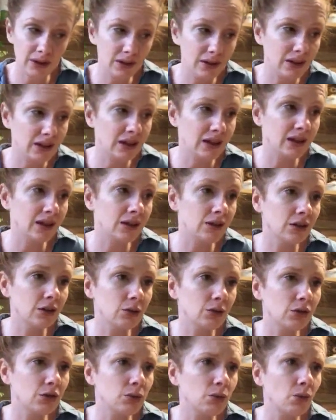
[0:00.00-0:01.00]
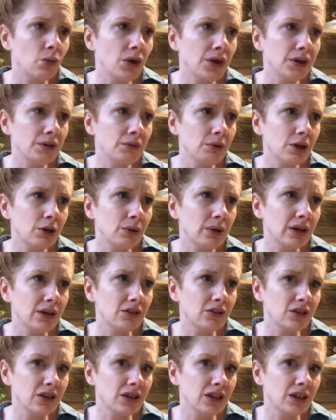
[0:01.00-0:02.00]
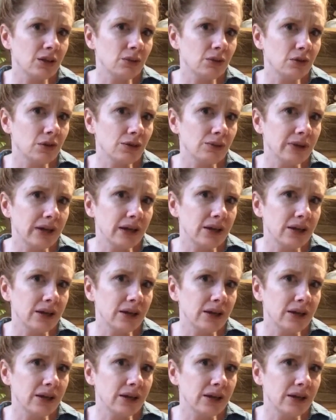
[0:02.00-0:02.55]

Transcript: And there was one request, I think it was Lorraine,